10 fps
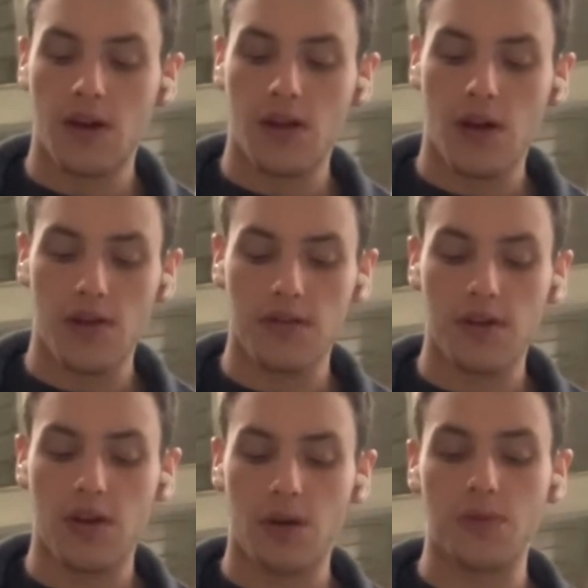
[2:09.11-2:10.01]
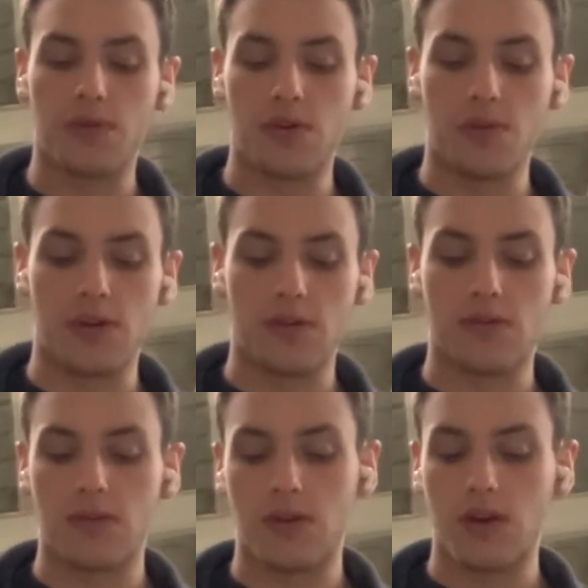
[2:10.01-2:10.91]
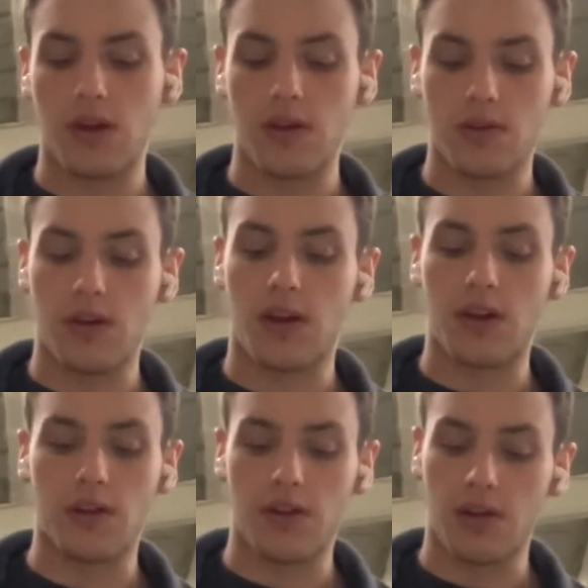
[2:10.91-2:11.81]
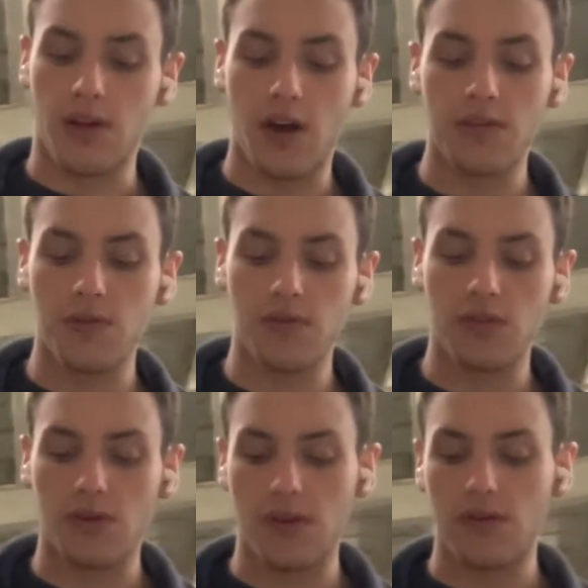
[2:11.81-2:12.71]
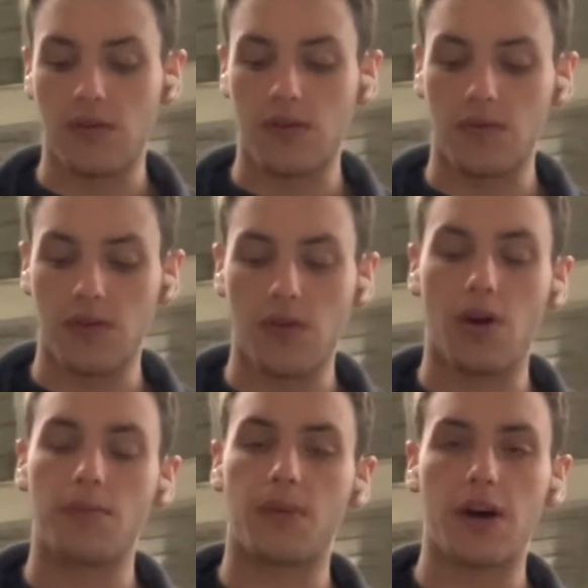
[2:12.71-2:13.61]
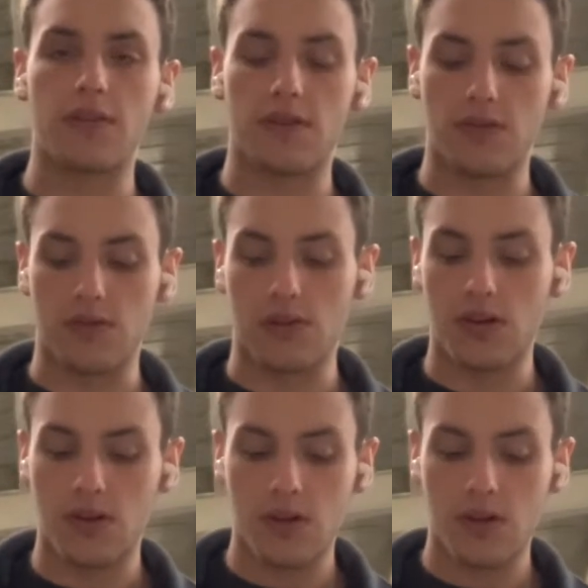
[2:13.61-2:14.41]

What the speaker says: Now, this can help in two ways. It allows future generations to view unbiased history